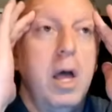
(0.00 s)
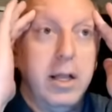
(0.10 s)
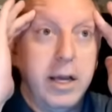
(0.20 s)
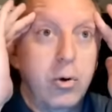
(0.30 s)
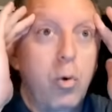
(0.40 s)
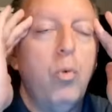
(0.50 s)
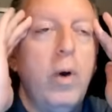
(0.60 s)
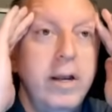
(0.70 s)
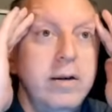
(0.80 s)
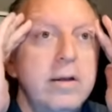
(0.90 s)
like,
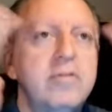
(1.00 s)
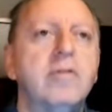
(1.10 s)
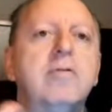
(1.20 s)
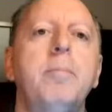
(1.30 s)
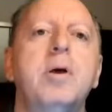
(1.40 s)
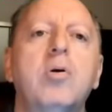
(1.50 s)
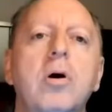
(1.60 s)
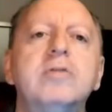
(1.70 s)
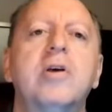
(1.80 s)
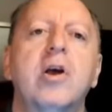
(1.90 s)
when does this?
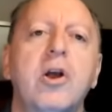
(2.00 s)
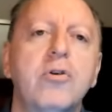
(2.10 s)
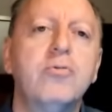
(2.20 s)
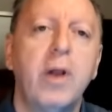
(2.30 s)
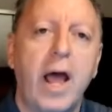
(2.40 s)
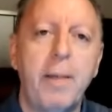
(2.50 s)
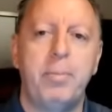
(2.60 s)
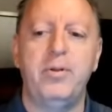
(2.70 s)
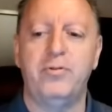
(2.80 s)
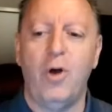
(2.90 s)
Because here's what
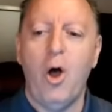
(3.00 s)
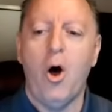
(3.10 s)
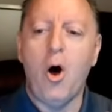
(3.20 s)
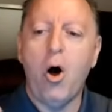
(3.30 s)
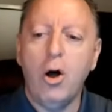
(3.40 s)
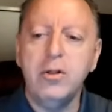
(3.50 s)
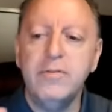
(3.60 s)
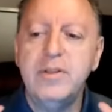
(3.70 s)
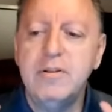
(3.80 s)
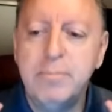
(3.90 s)
happens. All
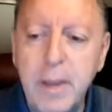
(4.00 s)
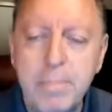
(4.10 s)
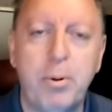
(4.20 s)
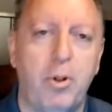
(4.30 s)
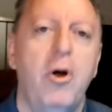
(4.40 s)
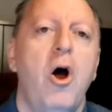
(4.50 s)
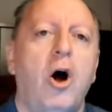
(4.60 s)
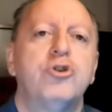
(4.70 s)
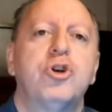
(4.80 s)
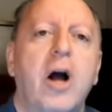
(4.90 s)
of these people
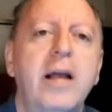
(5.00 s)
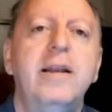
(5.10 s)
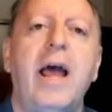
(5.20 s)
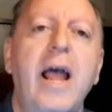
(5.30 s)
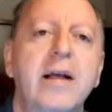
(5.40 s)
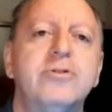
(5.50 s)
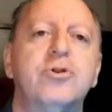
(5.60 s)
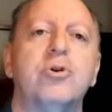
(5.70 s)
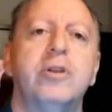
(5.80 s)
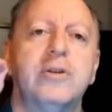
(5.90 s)
are trying to
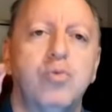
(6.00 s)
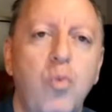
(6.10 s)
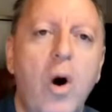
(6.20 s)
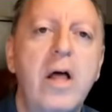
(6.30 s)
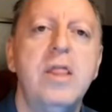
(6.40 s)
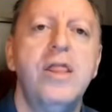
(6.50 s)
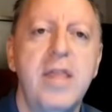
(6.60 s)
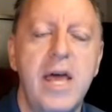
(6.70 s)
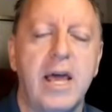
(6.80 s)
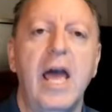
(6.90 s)
answer this one
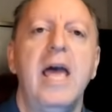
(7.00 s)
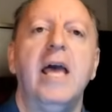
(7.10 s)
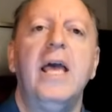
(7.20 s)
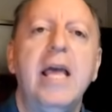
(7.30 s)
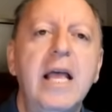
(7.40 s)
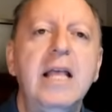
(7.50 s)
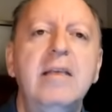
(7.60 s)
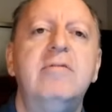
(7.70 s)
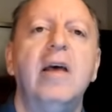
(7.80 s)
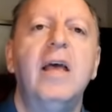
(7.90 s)
thing.
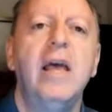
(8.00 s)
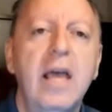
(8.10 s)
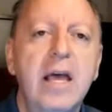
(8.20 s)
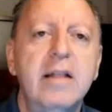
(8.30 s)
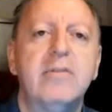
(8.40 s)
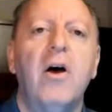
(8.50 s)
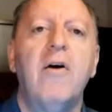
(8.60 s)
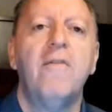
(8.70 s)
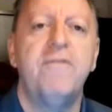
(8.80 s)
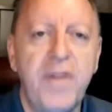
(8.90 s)
Is it
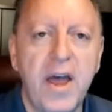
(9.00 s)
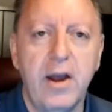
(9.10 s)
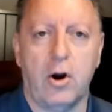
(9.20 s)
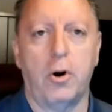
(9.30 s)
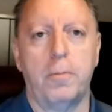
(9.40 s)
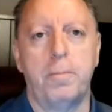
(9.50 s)
fair?